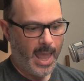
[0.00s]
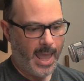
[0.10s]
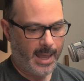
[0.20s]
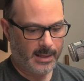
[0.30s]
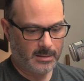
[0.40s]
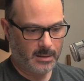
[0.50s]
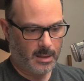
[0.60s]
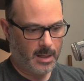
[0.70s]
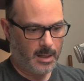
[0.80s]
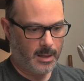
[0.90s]
And
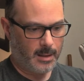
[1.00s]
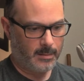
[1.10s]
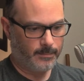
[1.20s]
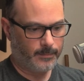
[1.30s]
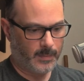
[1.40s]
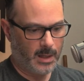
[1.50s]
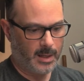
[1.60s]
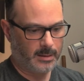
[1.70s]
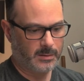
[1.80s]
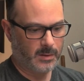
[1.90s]
uh,
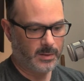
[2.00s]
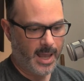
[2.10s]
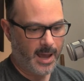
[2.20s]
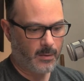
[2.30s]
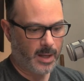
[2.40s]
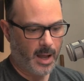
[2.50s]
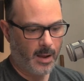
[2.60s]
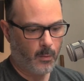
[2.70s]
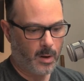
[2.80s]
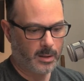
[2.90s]
God, so now I,
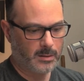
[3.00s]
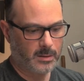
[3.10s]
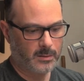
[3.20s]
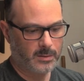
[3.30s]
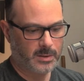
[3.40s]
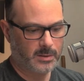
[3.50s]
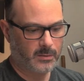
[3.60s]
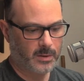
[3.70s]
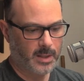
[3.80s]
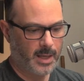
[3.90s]
I, want to just
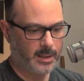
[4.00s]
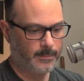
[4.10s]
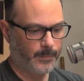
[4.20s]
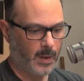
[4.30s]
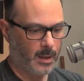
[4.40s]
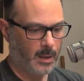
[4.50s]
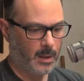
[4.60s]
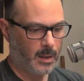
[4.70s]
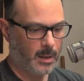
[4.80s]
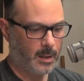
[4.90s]
create
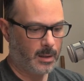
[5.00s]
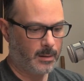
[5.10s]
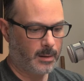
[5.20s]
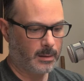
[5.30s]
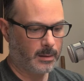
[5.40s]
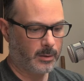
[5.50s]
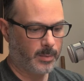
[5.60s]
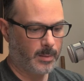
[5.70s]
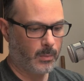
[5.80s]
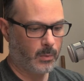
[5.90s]
uh, a little
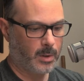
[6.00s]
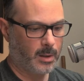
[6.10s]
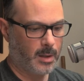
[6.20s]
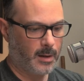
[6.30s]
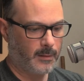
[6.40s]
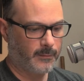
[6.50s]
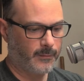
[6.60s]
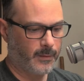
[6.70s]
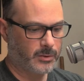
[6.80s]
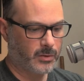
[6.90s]
bit more
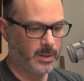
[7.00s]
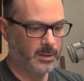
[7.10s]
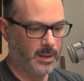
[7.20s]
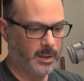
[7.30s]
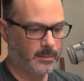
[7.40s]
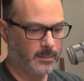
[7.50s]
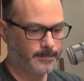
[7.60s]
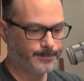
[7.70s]
of a tree line